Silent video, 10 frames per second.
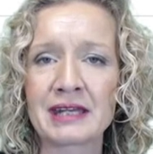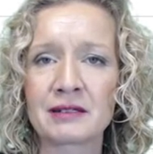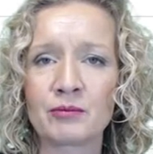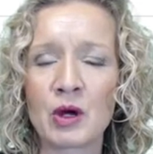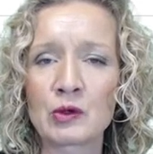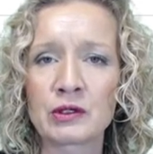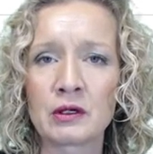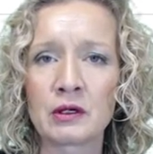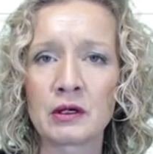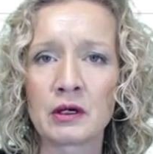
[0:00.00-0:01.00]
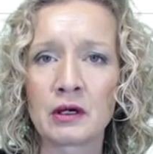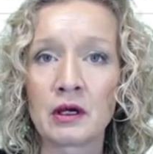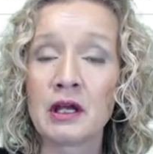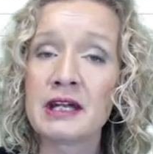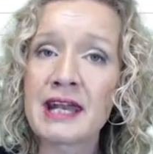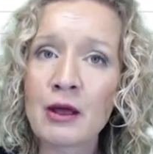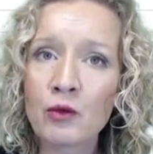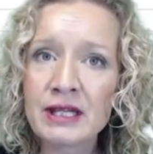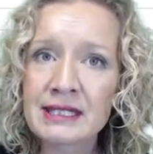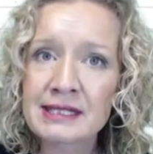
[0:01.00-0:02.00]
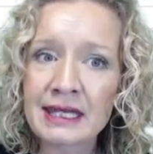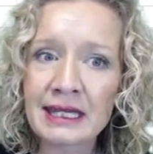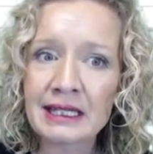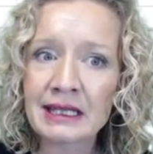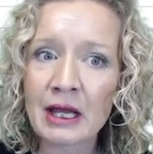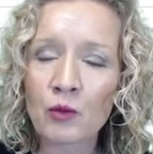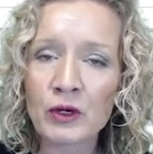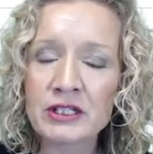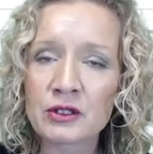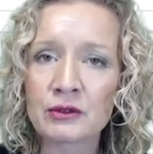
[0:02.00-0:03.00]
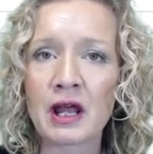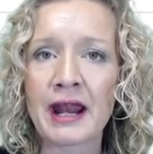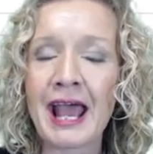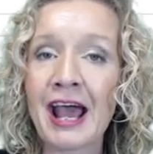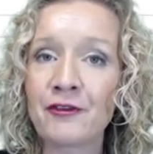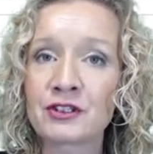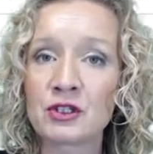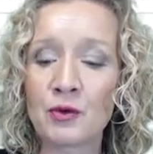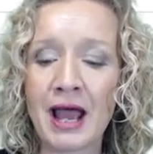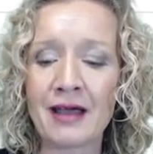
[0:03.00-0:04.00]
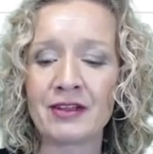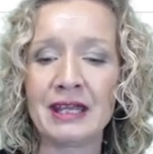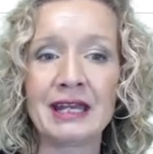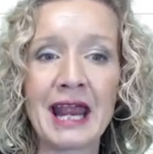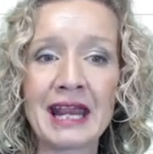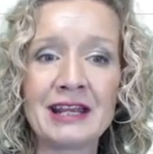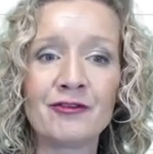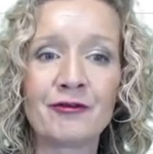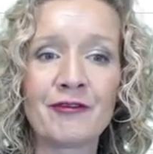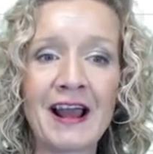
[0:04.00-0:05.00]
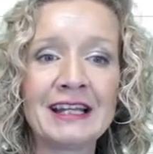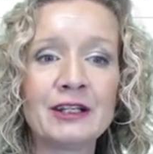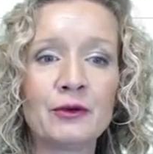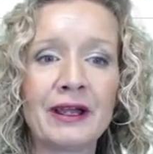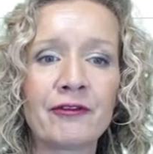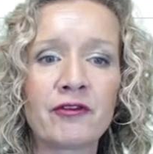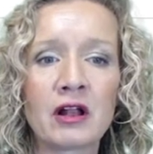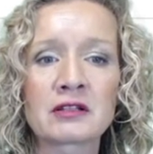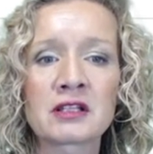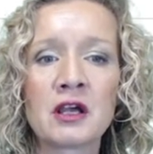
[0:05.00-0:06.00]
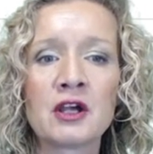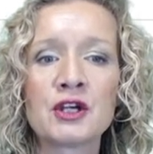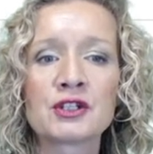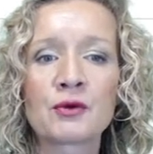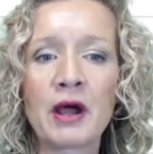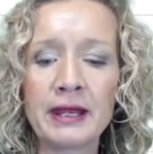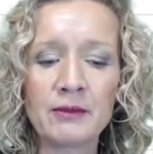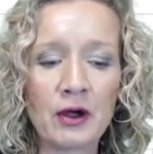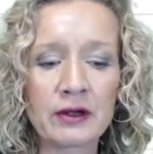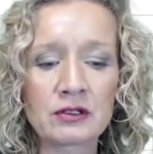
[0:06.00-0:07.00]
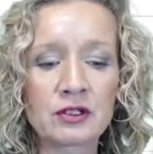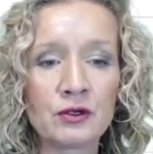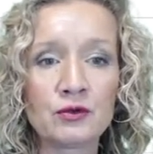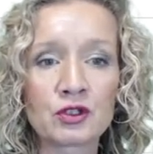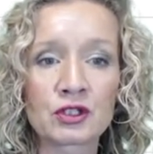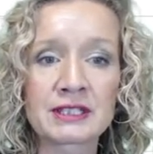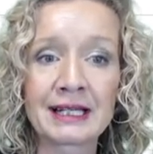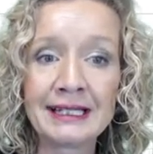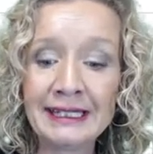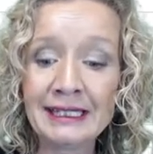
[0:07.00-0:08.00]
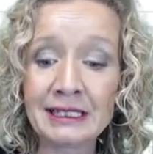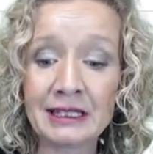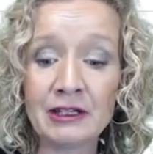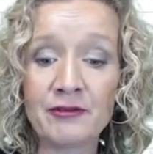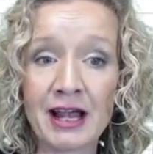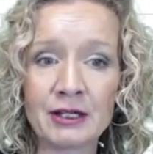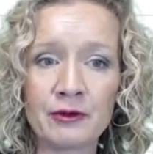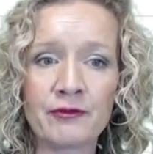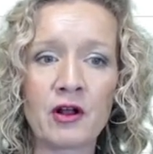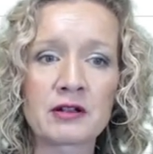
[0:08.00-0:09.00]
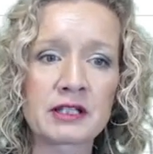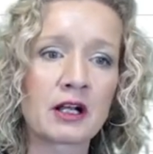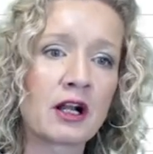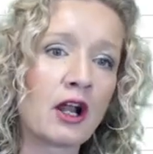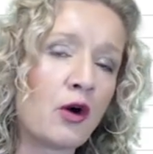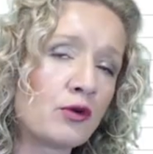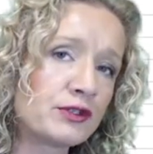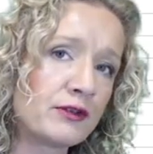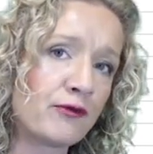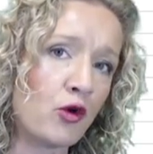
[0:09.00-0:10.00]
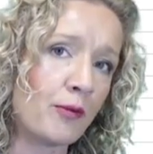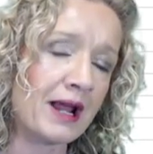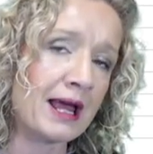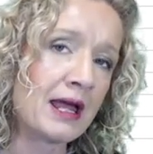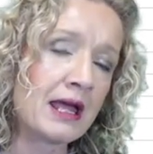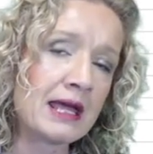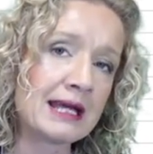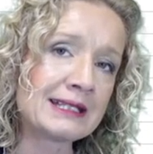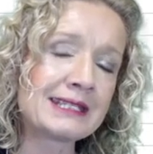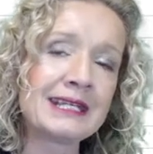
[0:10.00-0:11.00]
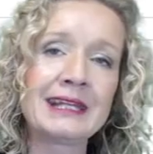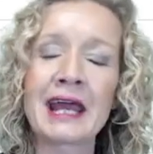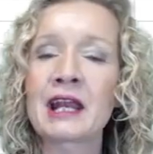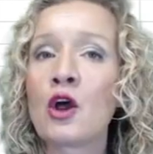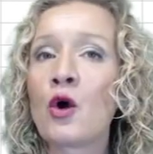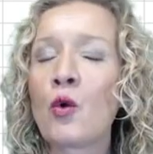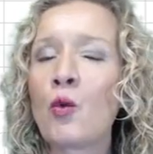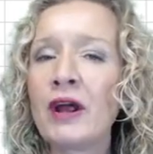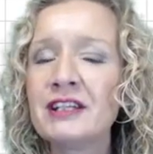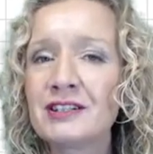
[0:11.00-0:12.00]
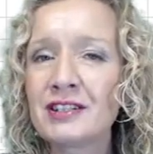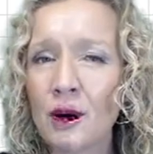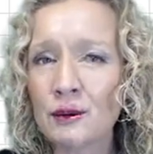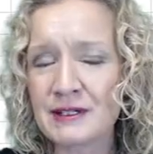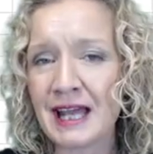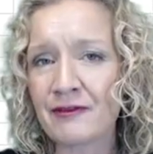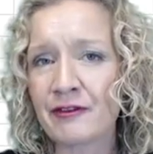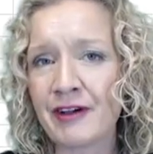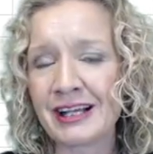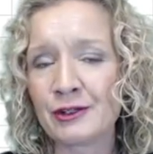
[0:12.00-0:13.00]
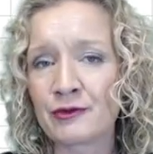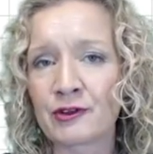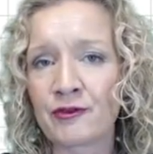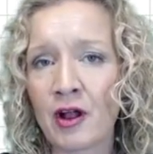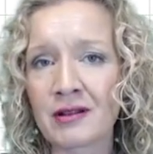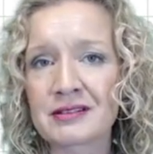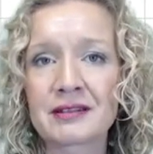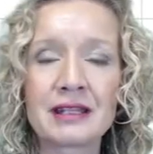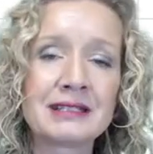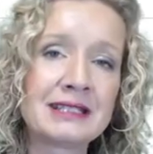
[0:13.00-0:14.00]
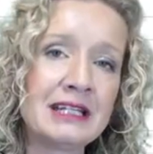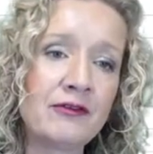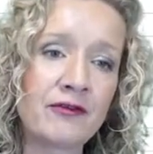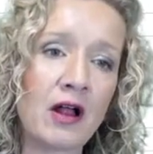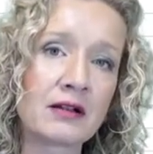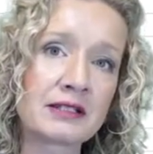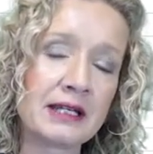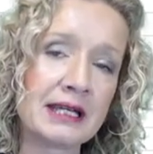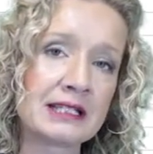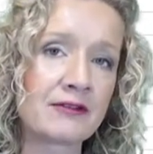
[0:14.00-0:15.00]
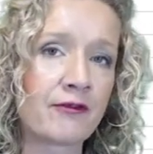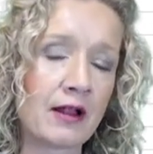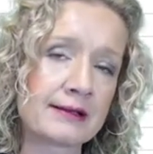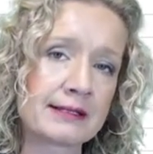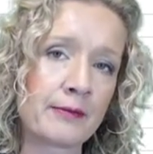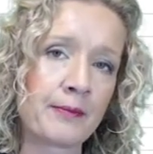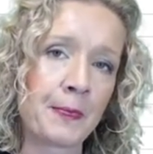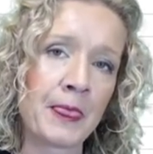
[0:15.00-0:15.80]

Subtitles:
edit mode. Now we've seen that we do not have to have in a value if false, so I'm going to just delete the value of false and close the formula and see that when you don't have a value for false, the default is false.